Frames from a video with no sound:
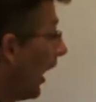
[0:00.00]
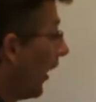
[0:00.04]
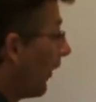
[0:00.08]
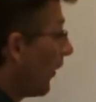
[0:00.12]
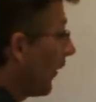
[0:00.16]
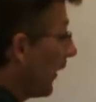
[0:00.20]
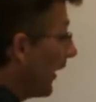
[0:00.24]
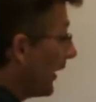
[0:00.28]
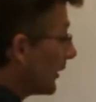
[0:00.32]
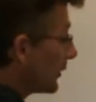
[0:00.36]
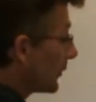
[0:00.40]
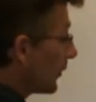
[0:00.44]
And
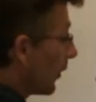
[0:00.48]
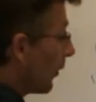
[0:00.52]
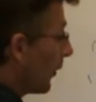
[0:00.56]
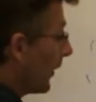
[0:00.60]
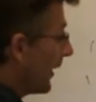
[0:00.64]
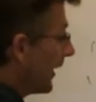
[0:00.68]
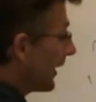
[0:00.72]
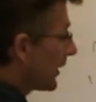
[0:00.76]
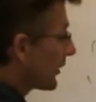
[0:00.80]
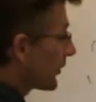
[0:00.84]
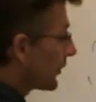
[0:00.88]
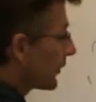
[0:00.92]
that's what we'd
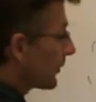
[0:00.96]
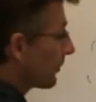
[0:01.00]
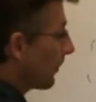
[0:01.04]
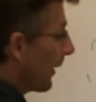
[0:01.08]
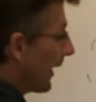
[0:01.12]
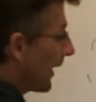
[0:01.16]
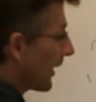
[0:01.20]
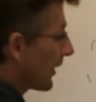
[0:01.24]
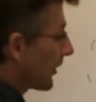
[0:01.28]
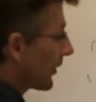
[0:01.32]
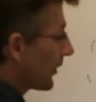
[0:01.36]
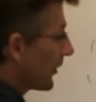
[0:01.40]

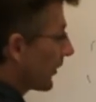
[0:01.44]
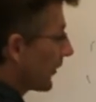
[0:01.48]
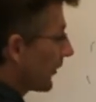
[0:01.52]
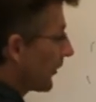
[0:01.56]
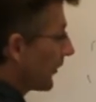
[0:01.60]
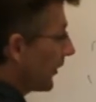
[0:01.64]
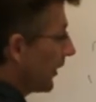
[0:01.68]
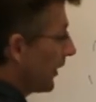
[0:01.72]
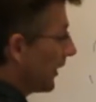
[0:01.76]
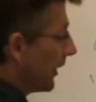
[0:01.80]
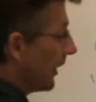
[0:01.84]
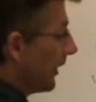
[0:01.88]
expect to
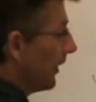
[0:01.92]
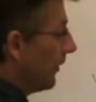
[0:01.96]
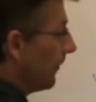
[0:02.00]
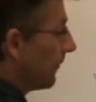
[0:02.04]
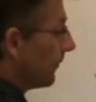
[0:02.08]
see